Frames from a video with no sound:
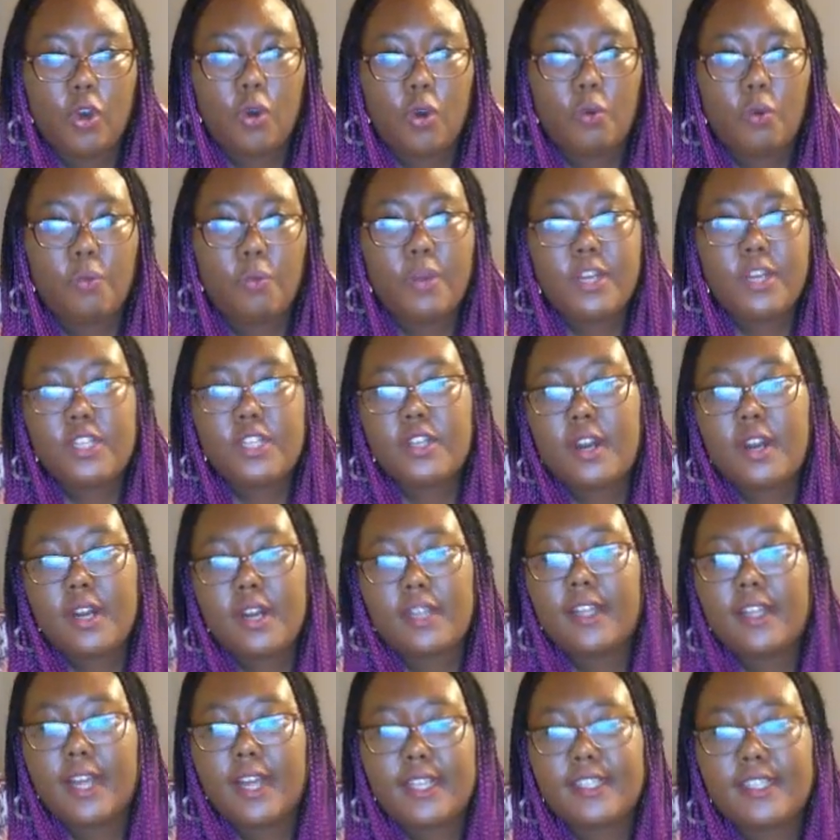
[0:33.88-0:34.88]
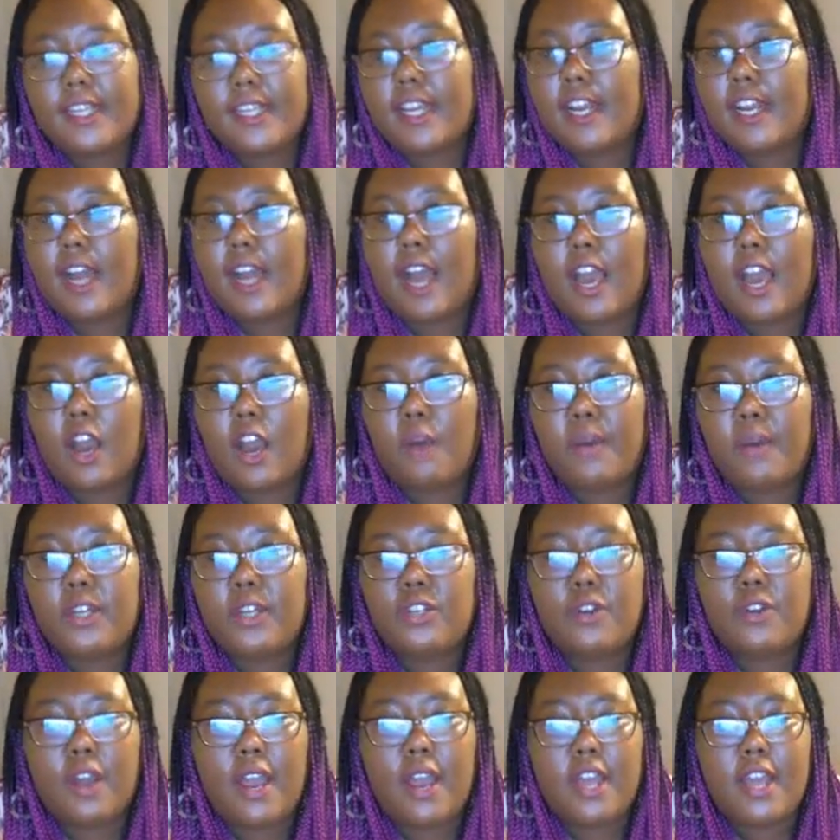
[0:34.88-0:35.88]
When starting a lesson, I always
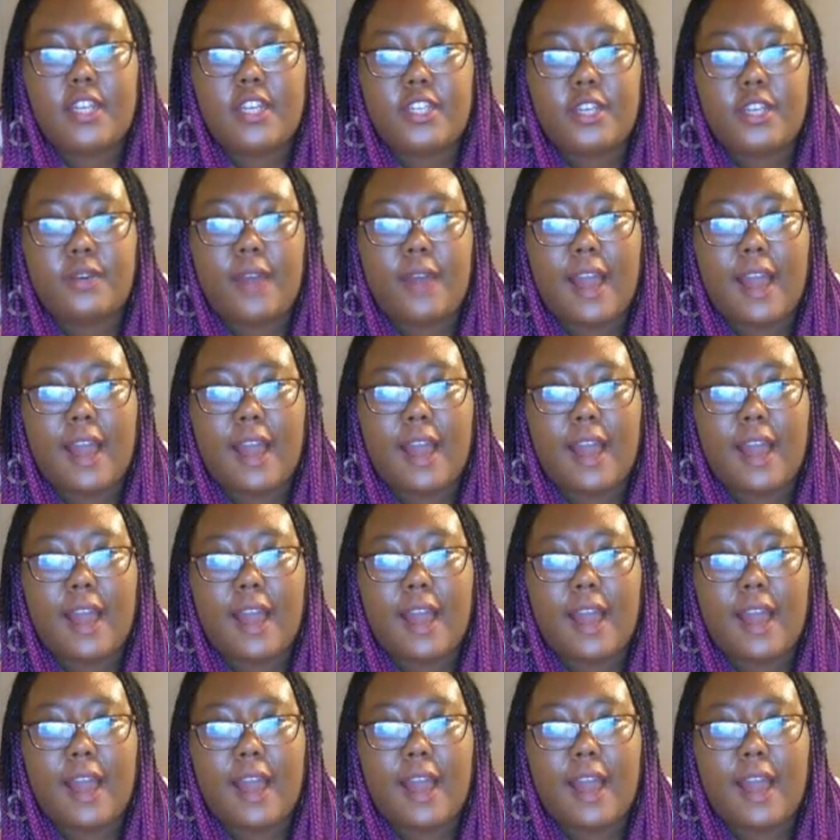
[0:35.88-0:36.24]
try to